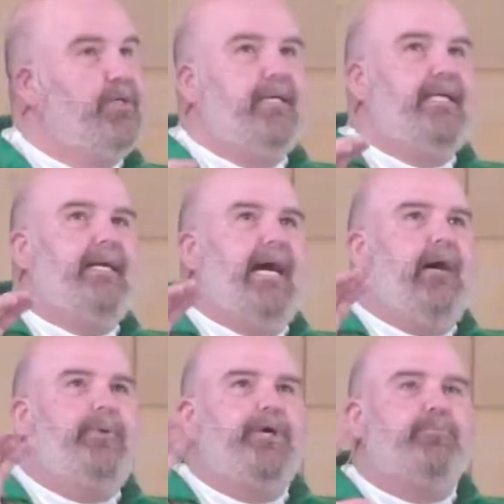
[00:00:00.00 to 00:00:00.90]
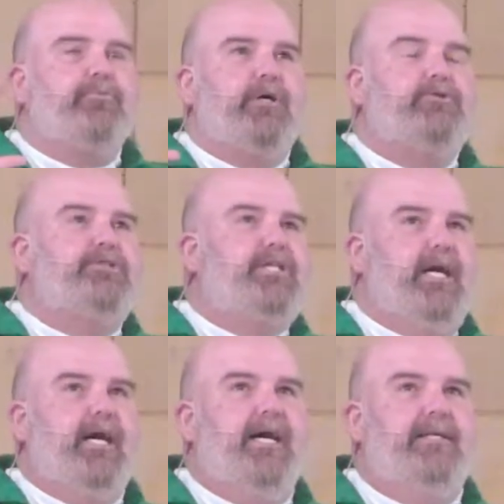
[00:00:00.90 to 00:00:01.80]
how we approach
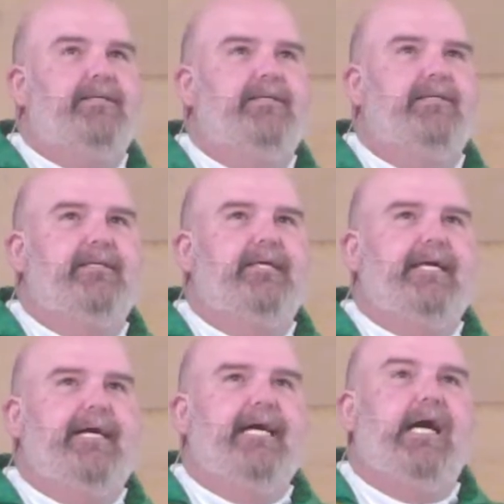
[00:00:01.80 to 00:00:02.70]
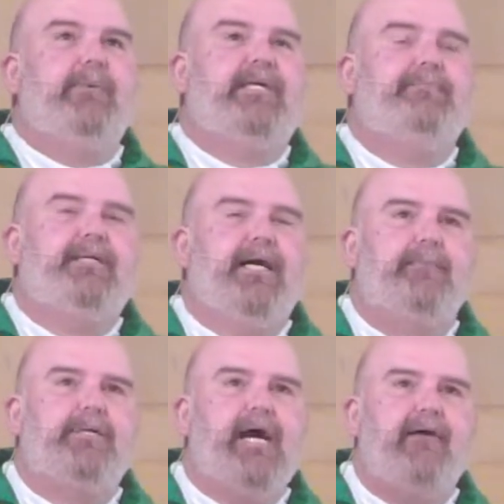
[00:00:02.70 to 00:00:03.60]
God and how we can become
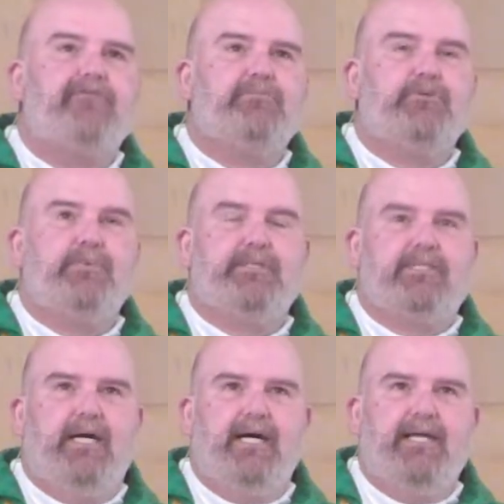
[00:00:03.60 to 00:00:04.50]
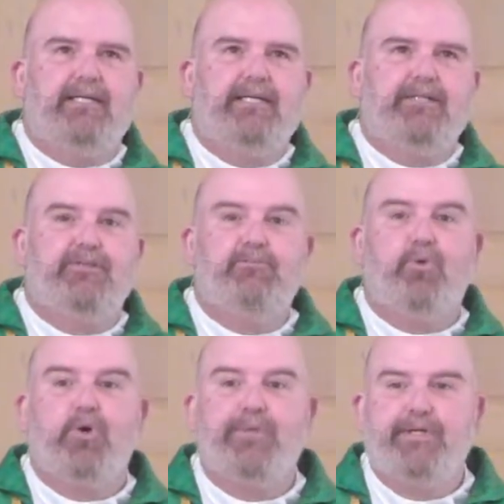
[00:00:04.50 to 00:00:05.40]
comfortable with God the more
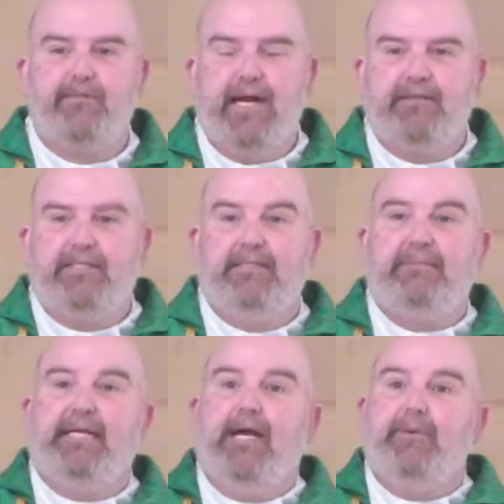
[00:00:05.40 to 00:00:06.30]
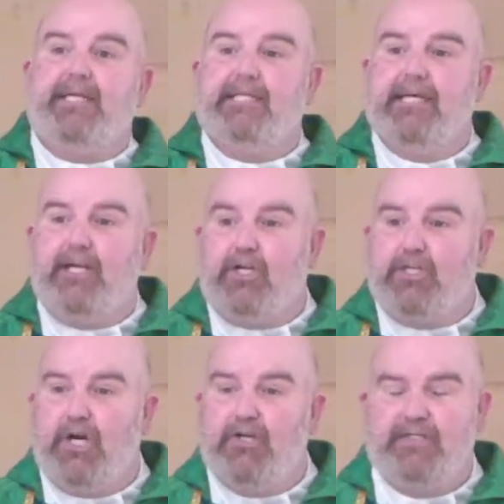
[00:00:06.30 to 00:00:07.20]
we're around him, and we can let our
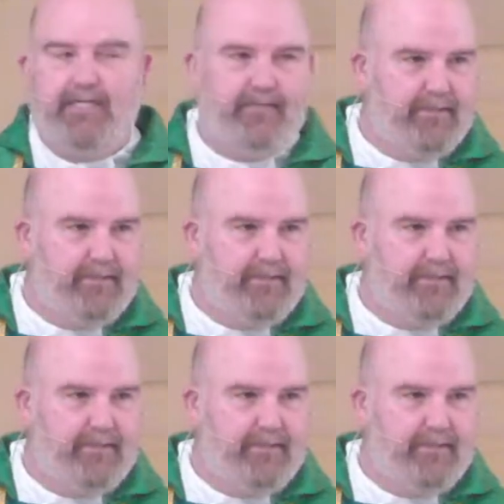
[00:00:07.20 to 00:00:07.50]
guard down.